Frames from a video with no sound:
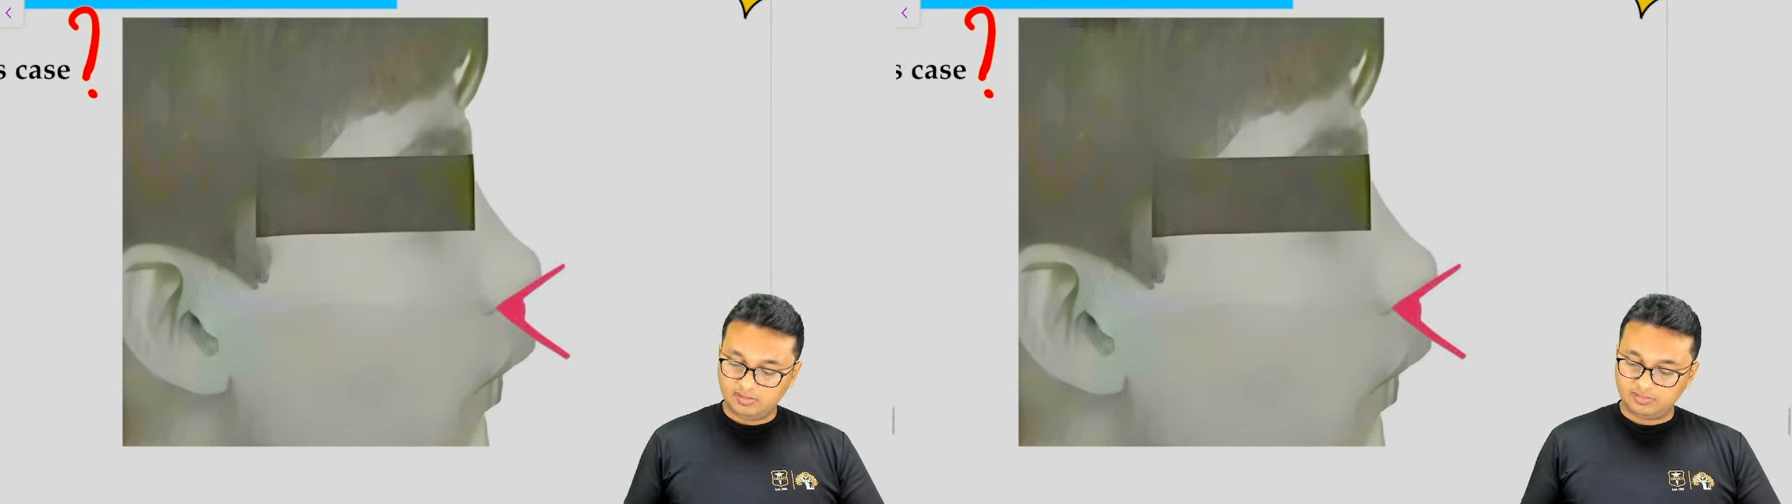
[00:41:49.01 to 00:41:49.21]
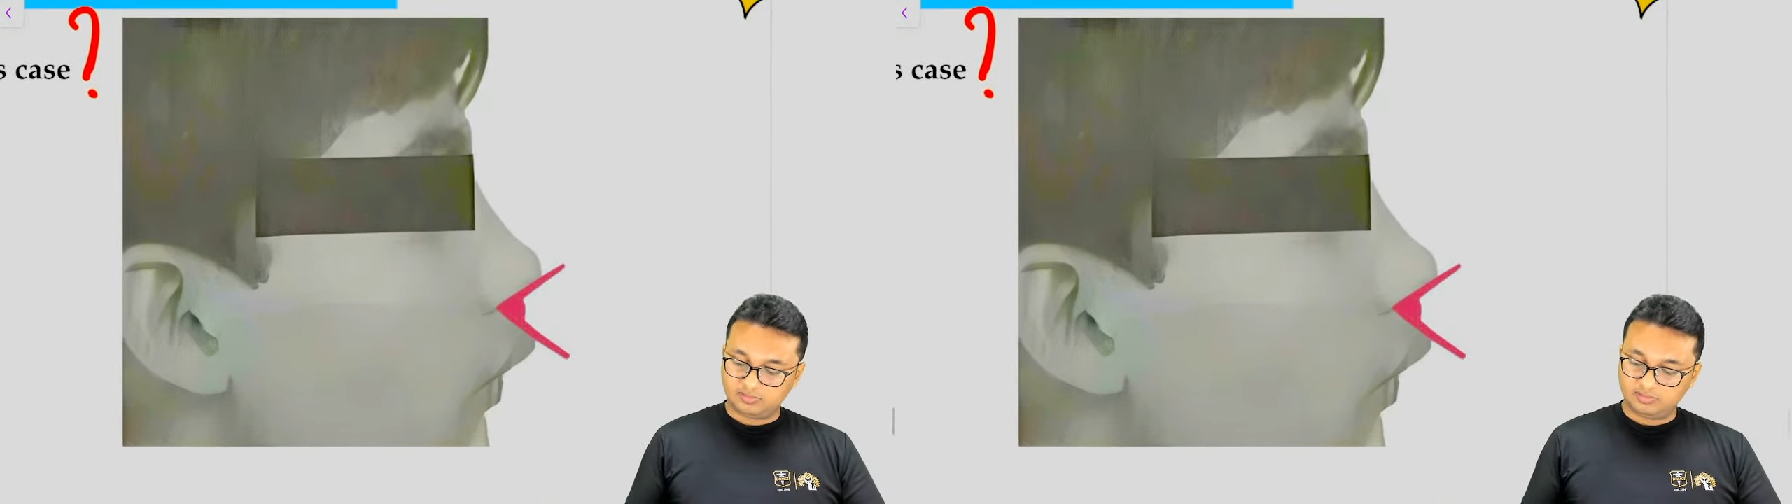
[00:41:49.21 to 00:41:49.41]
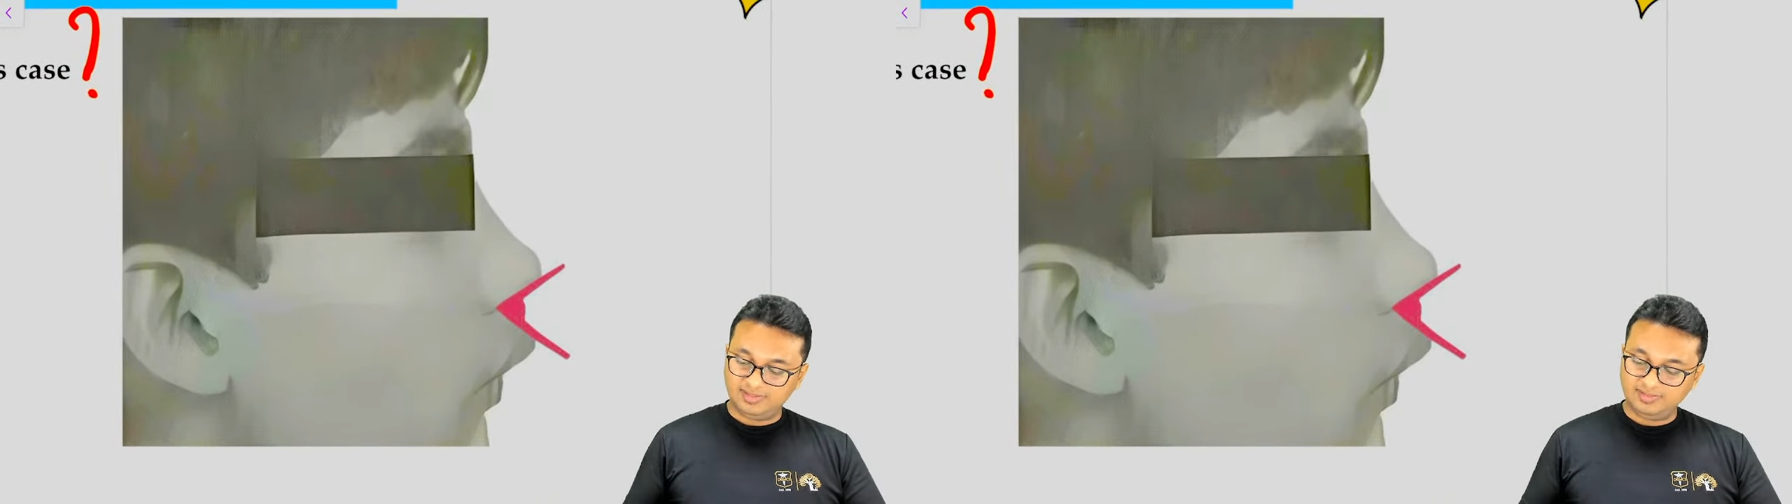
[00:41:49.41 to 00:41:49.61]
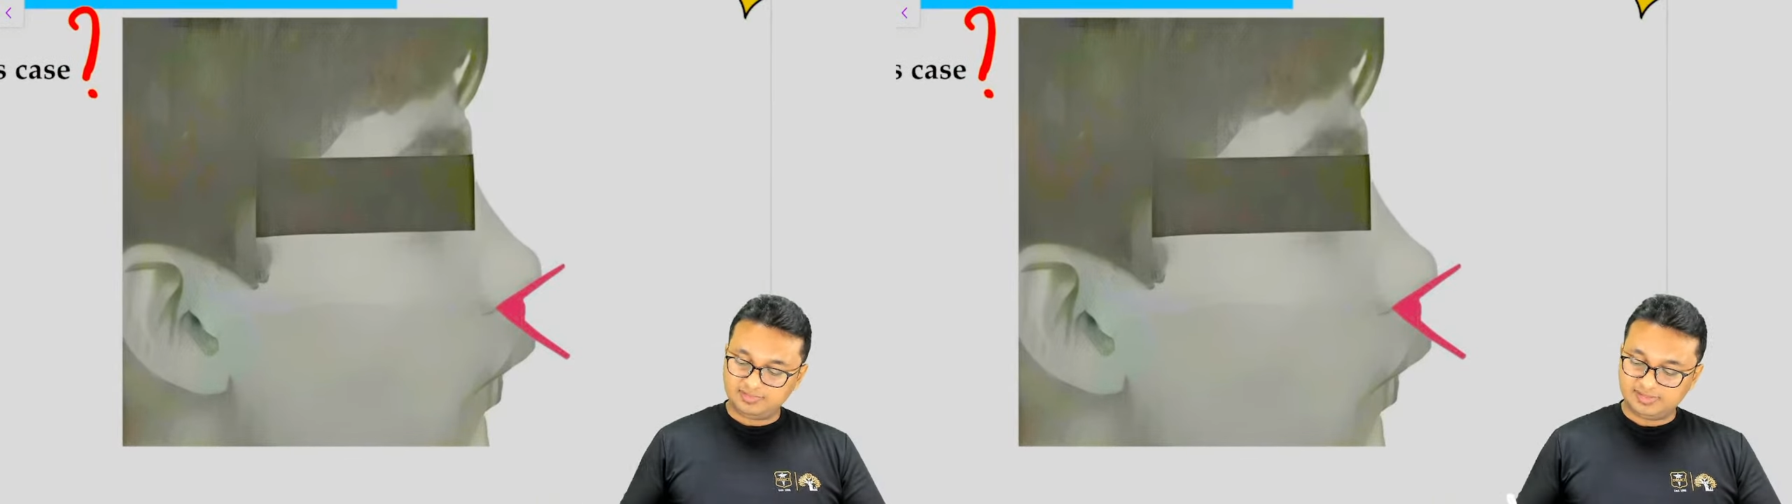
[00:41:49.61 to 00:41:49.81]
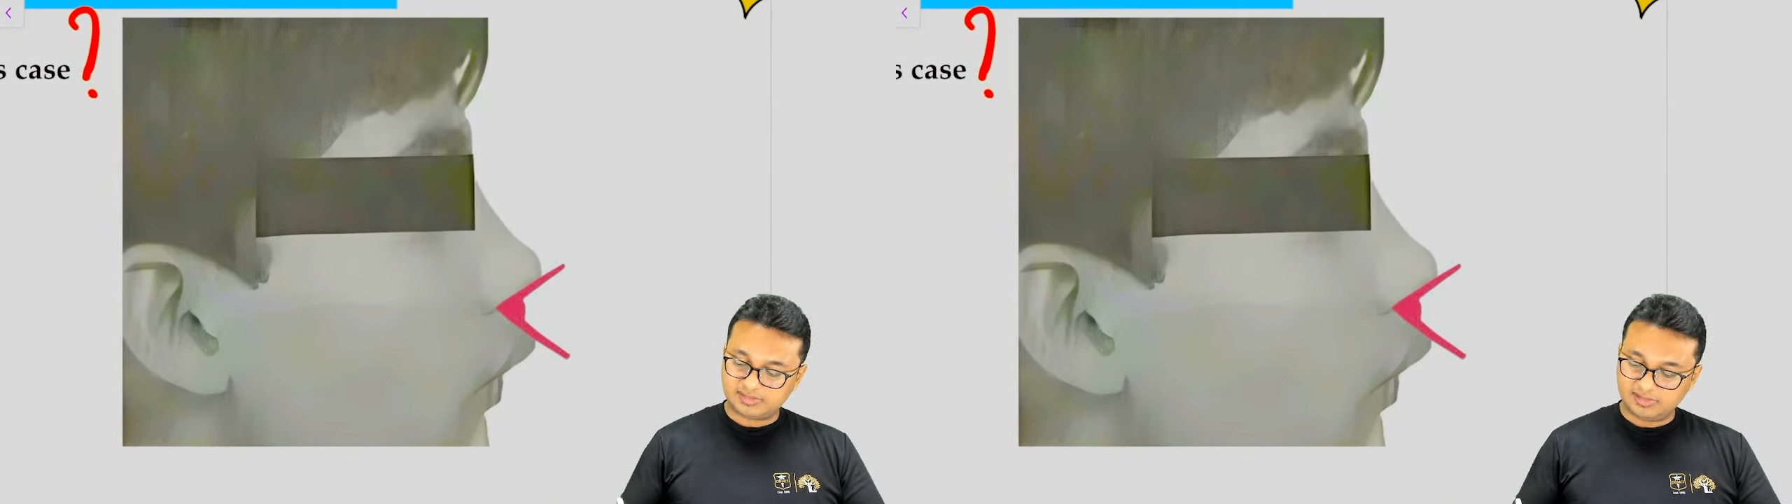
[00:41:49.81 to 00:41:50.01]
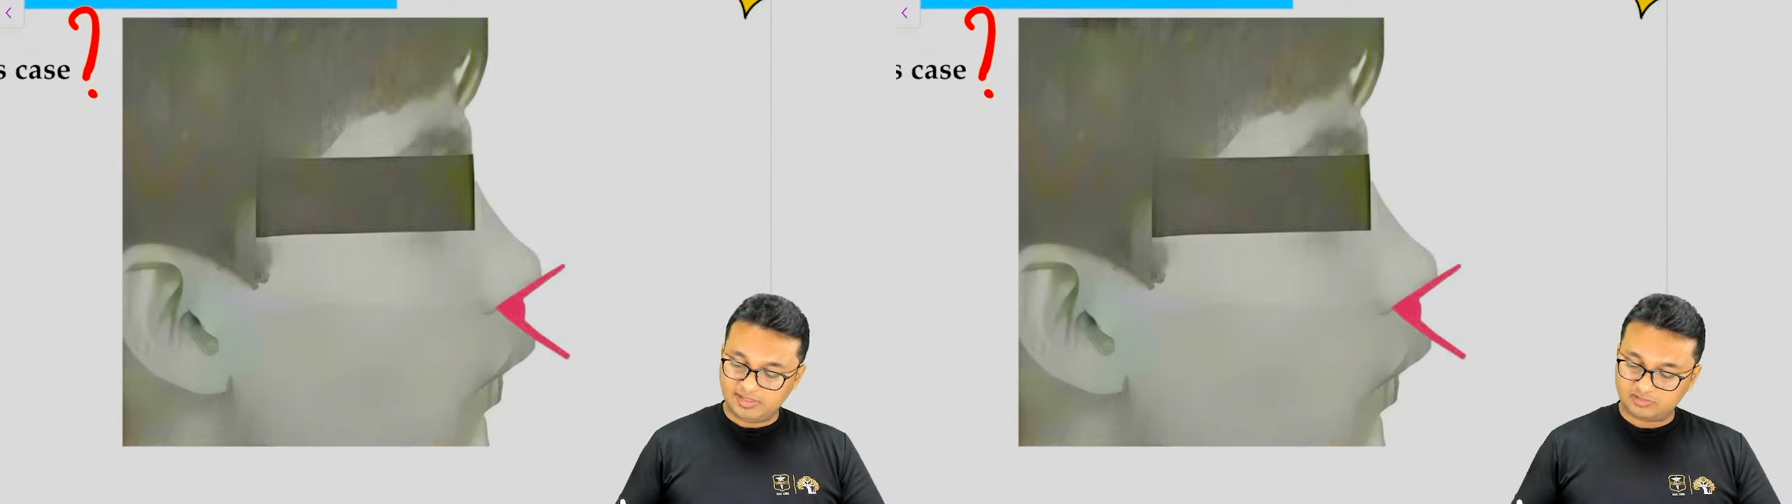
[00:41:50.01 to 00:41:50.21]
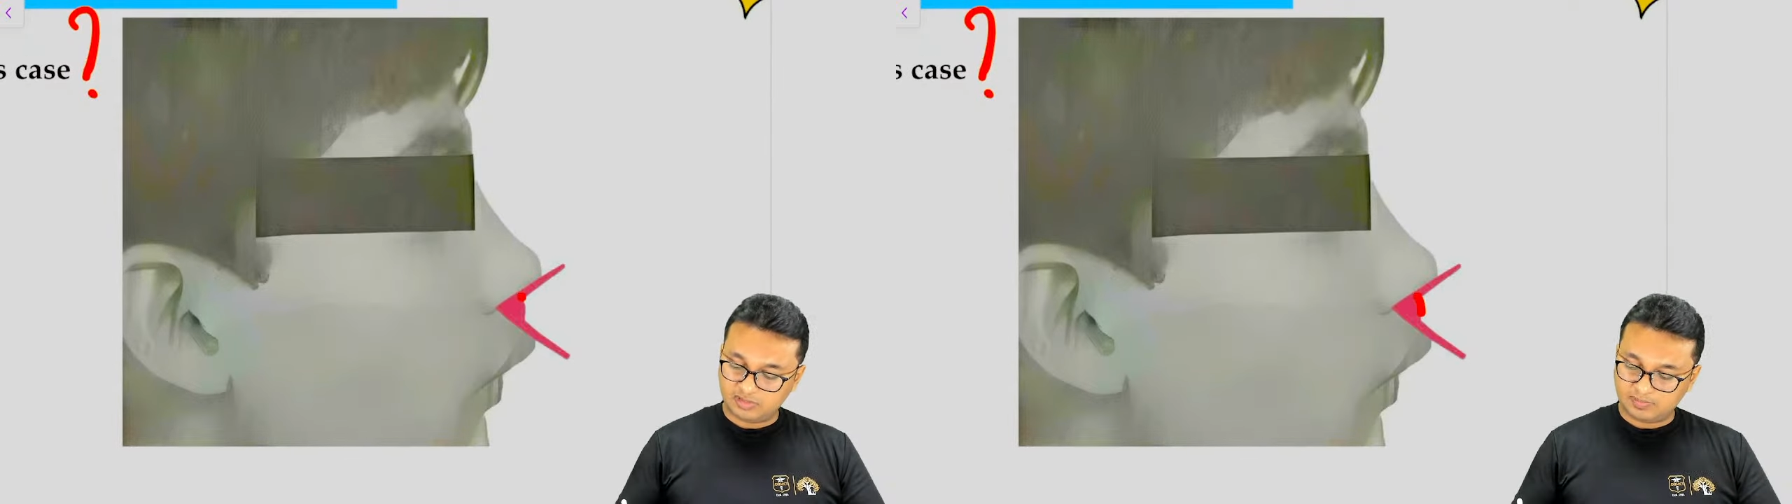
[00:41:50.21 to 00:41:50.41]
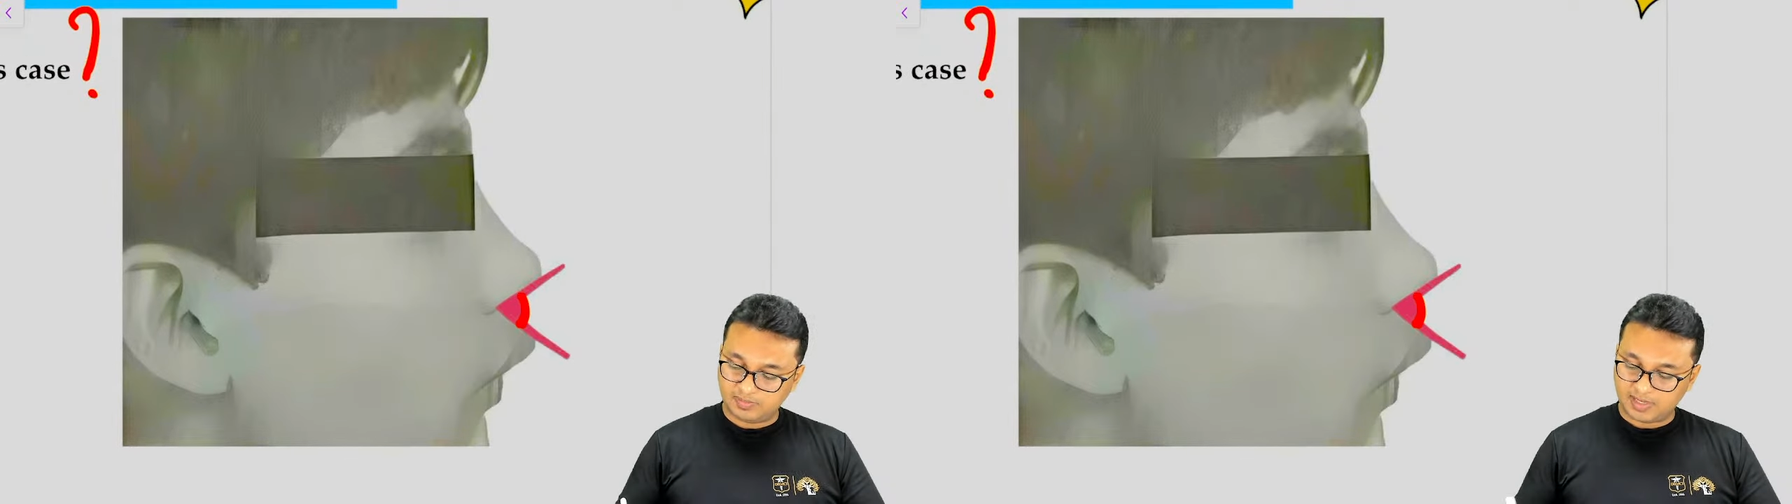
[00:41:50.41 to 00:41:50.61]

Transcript: So this is the nasolabial